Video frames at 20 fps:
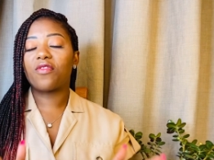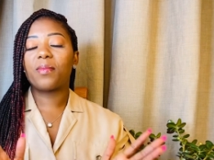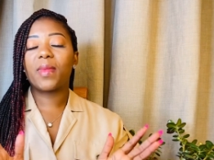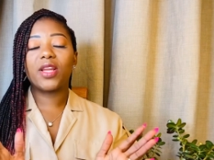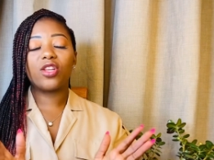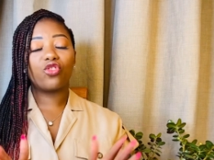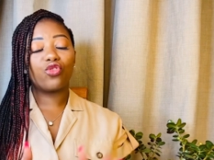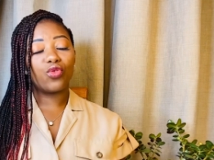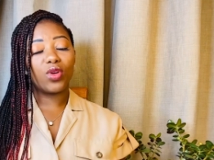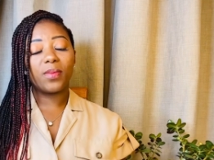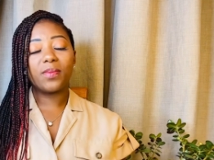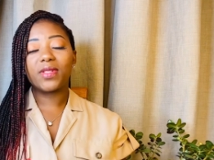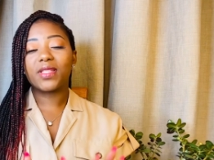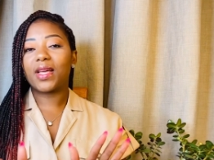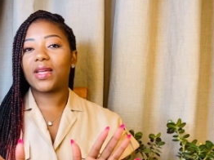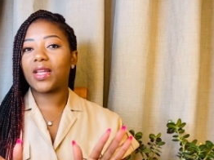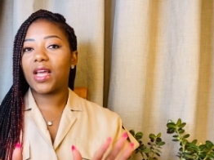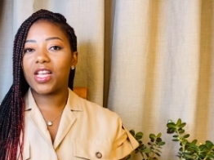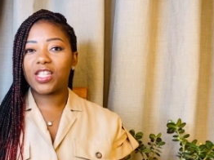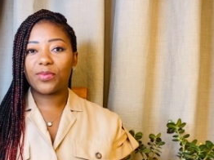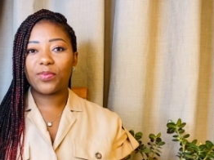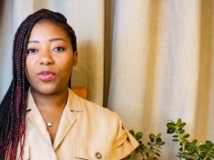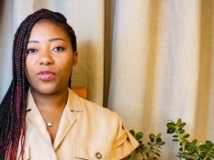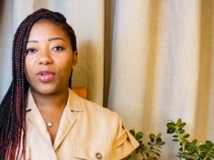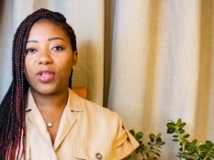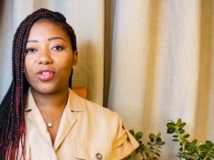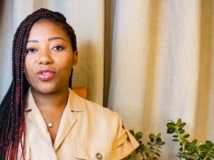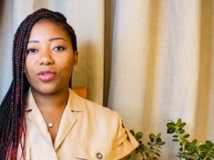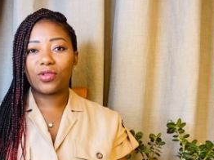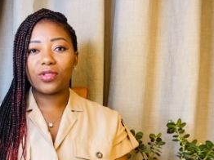my dreams and
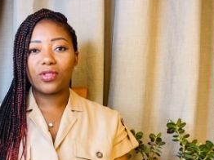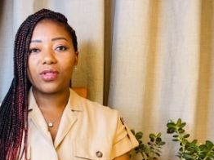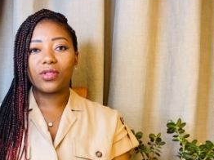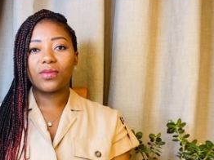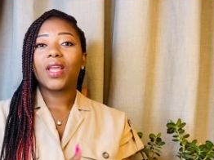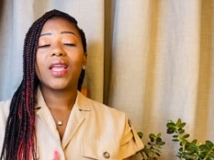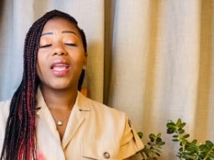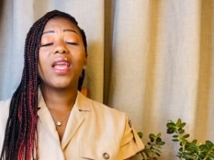aspirations.